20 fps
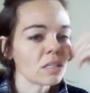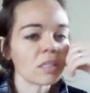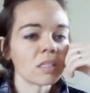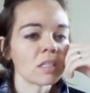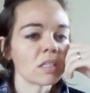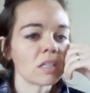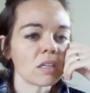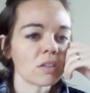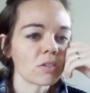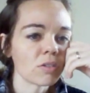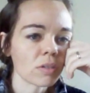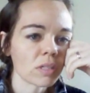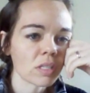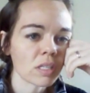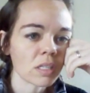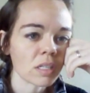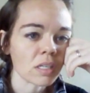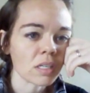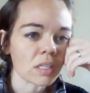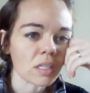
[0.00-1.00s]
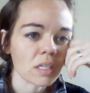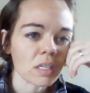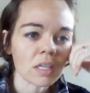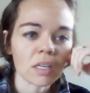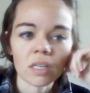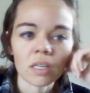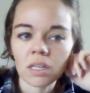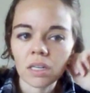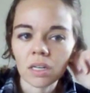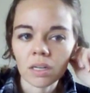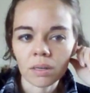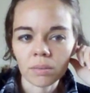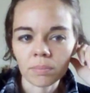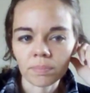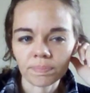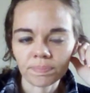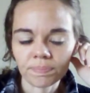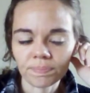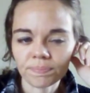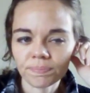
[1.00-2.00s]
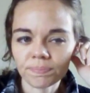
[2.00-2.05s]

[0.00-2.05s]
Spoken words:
isn't interested in